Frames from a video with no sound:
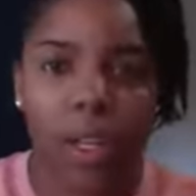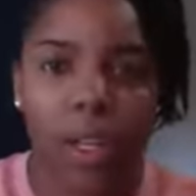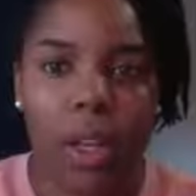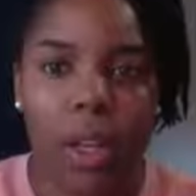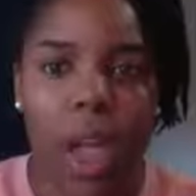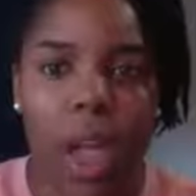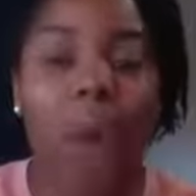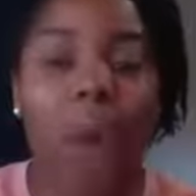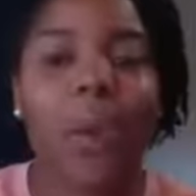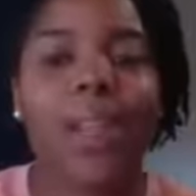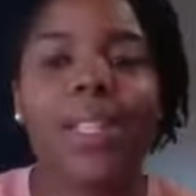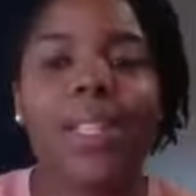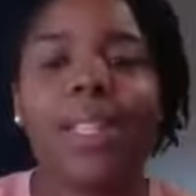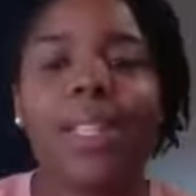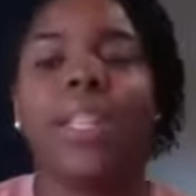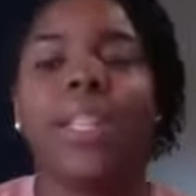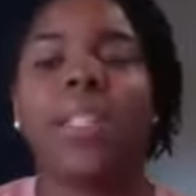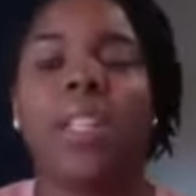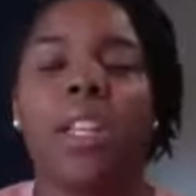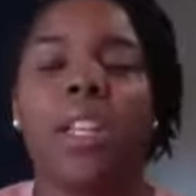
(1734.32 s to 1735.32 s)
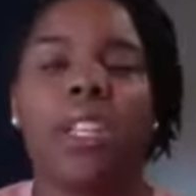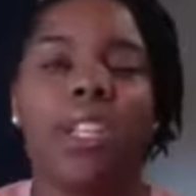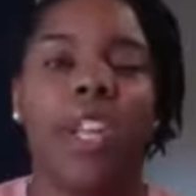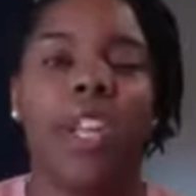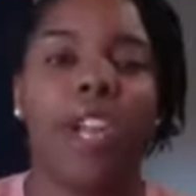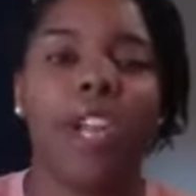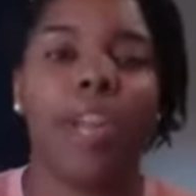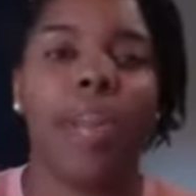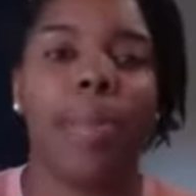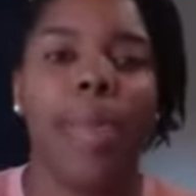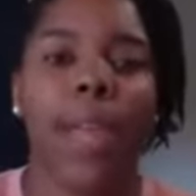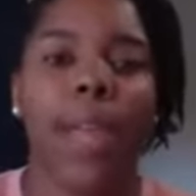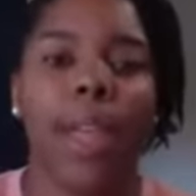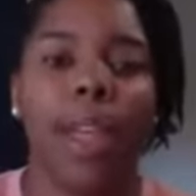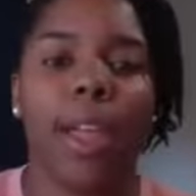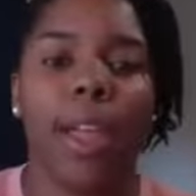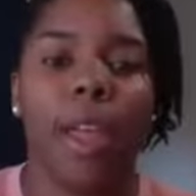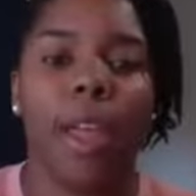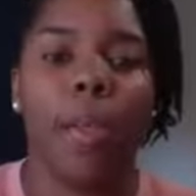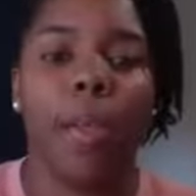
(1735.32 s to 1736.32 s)
How consistent is she going to be?
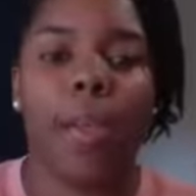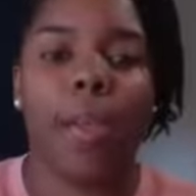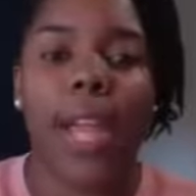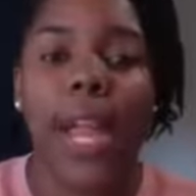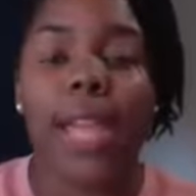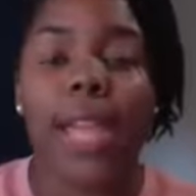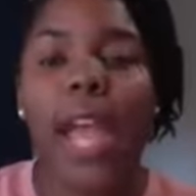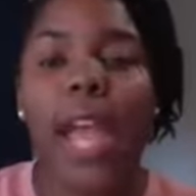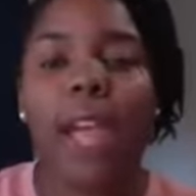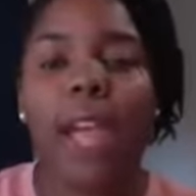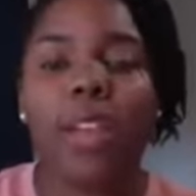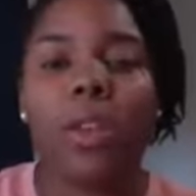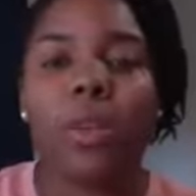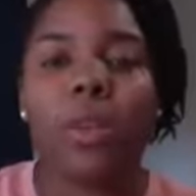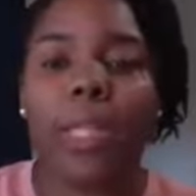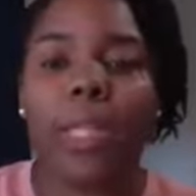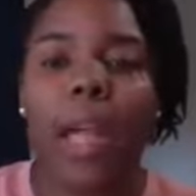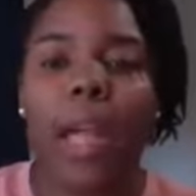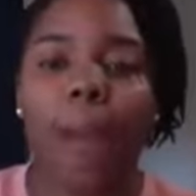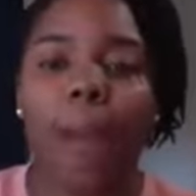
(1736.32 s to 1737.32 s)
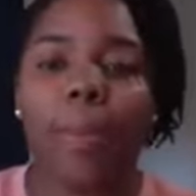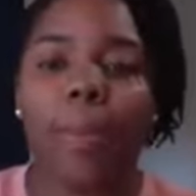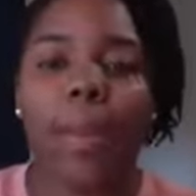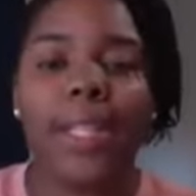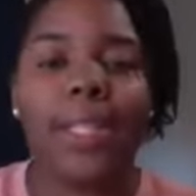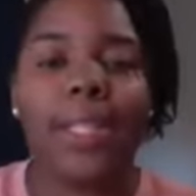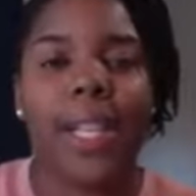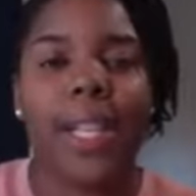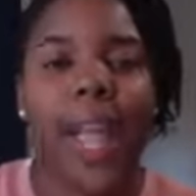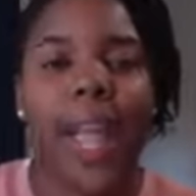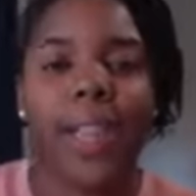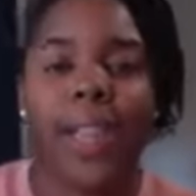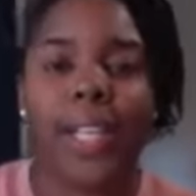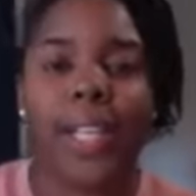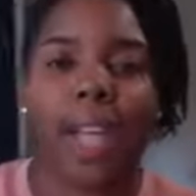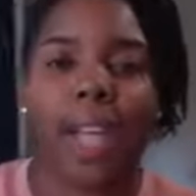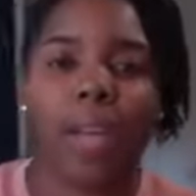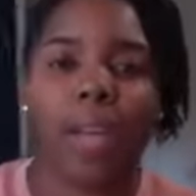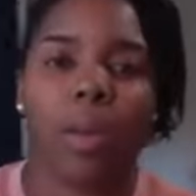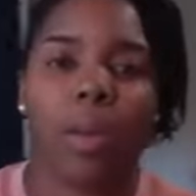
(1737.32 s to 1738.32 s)
But that day you stop is the day they
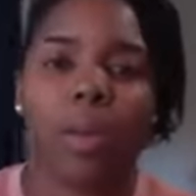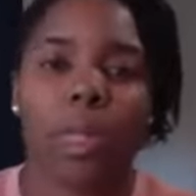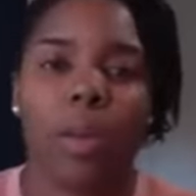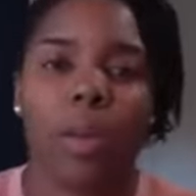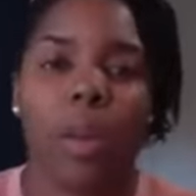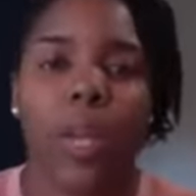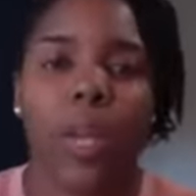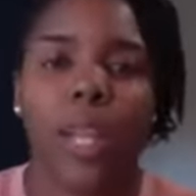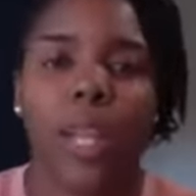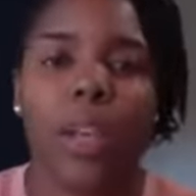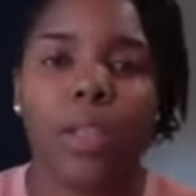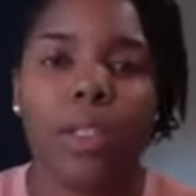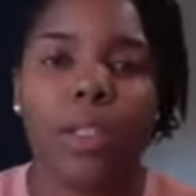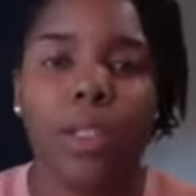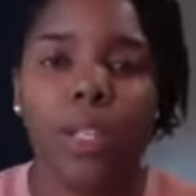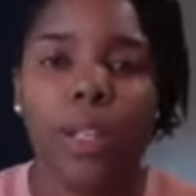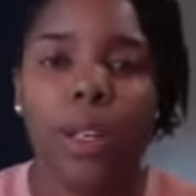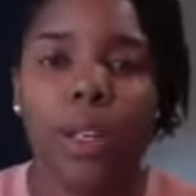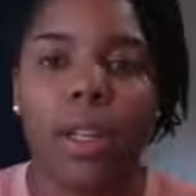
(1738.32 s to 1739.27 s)
sign up with somebody else.